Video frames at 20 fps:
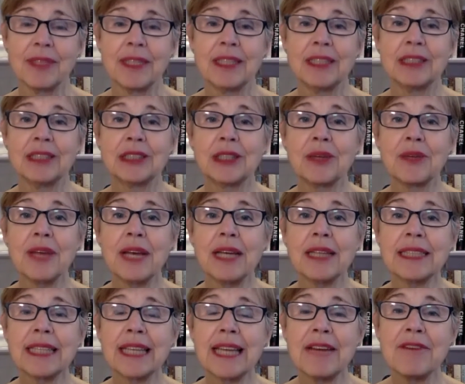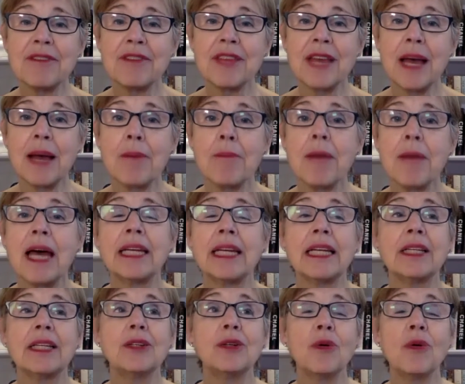So that gave them an
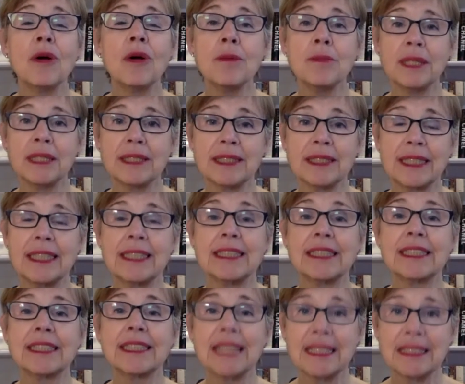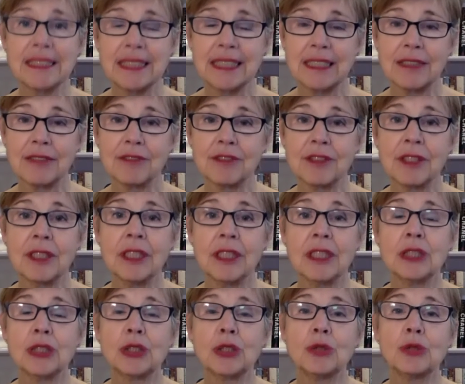enormous incentive
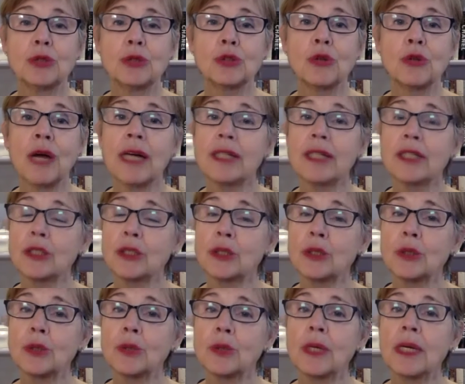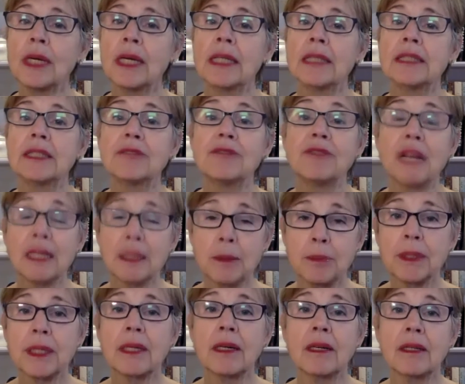to try to develop
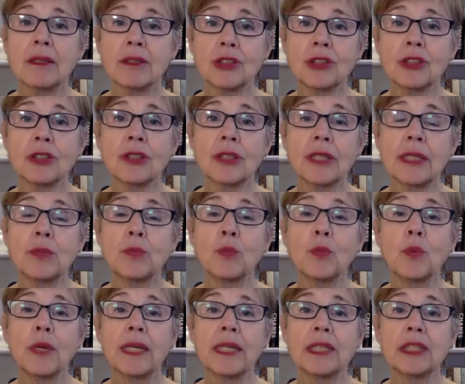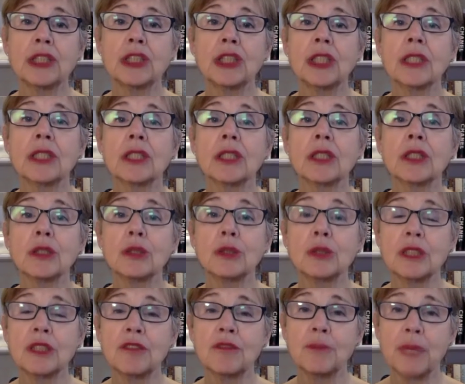a culture in which
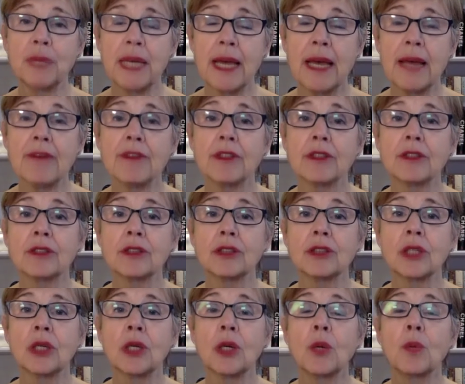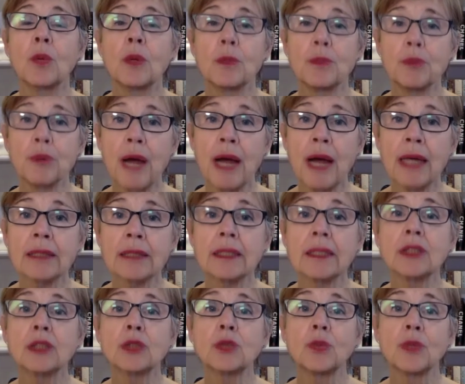inclusive behaviors were
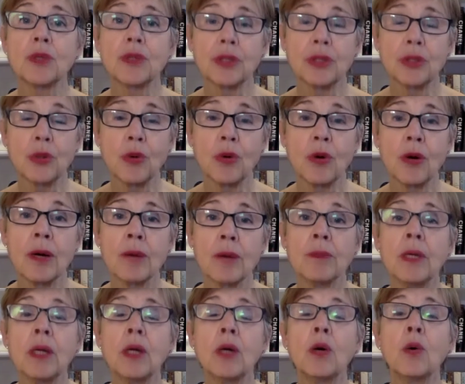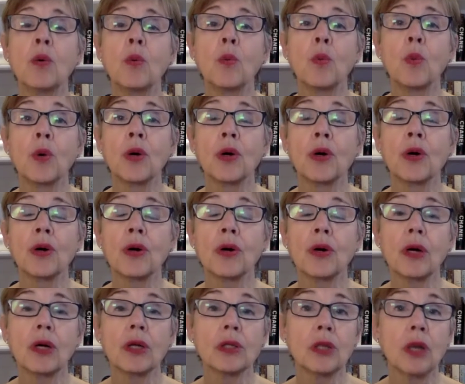practiced, were the norm, were,
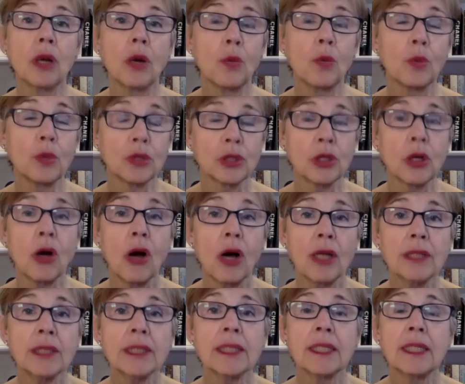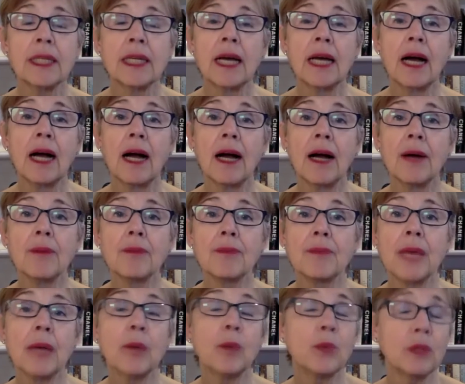uh, were taught, um,
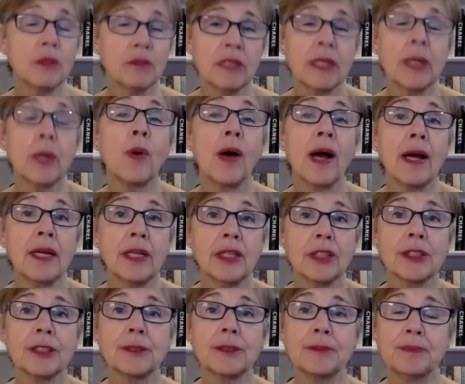and were required.